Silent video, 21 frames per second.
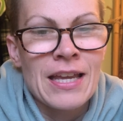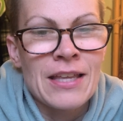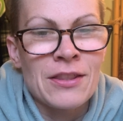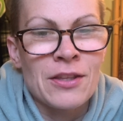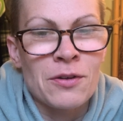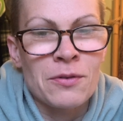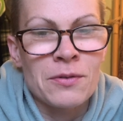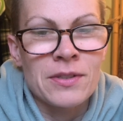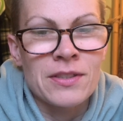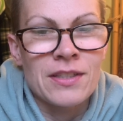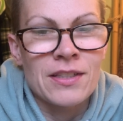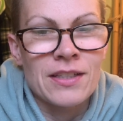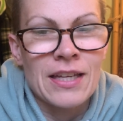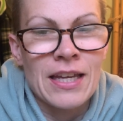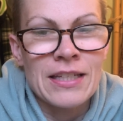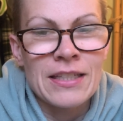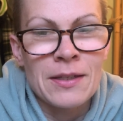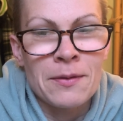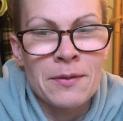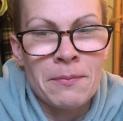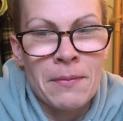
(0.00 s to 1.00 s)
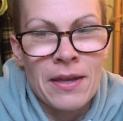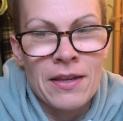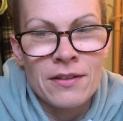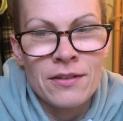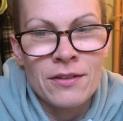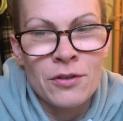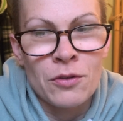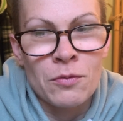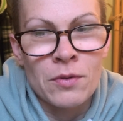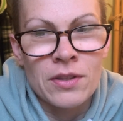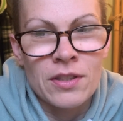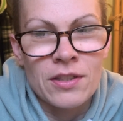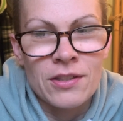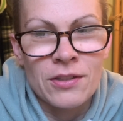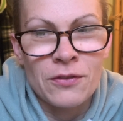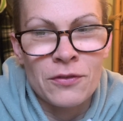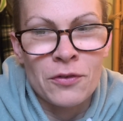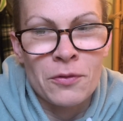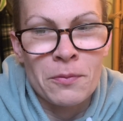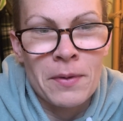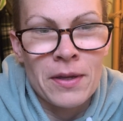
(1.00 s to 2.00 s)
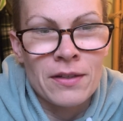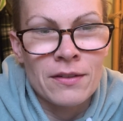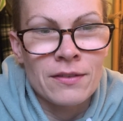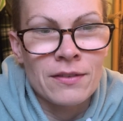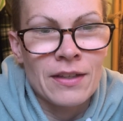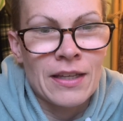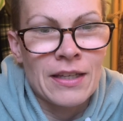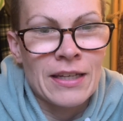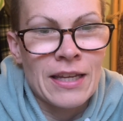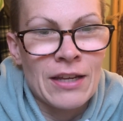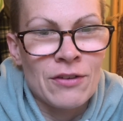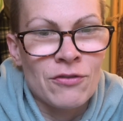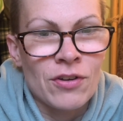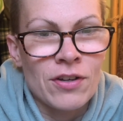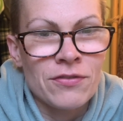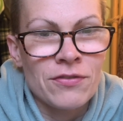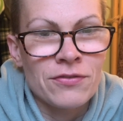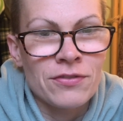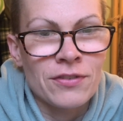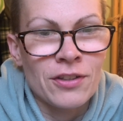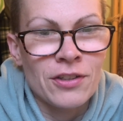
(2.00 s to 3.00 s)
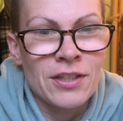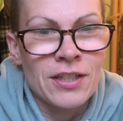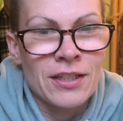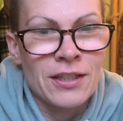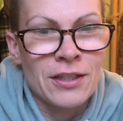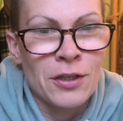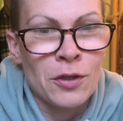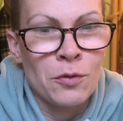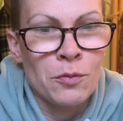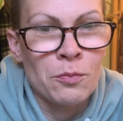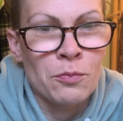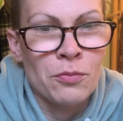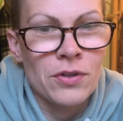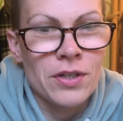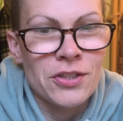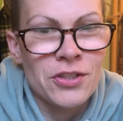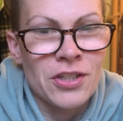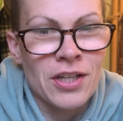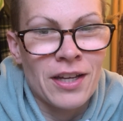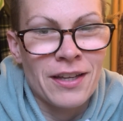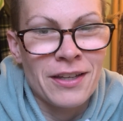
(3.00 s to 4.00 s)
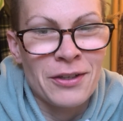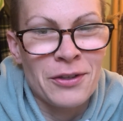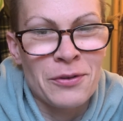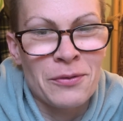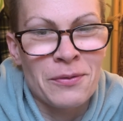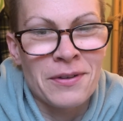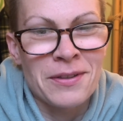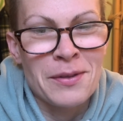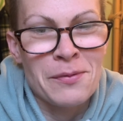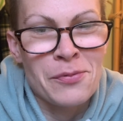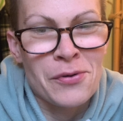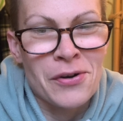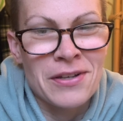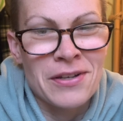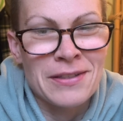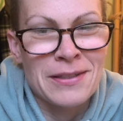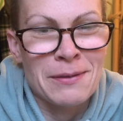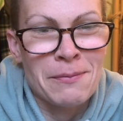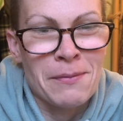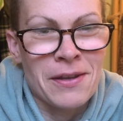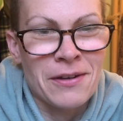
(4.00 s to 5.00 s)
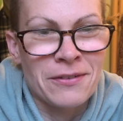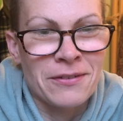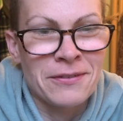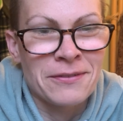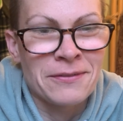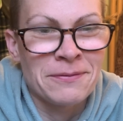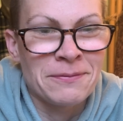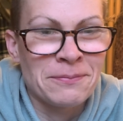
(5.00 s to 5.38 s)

There was a Kenyan man who won the silver medal and a rough-looking cute British guy who won the bronze medal.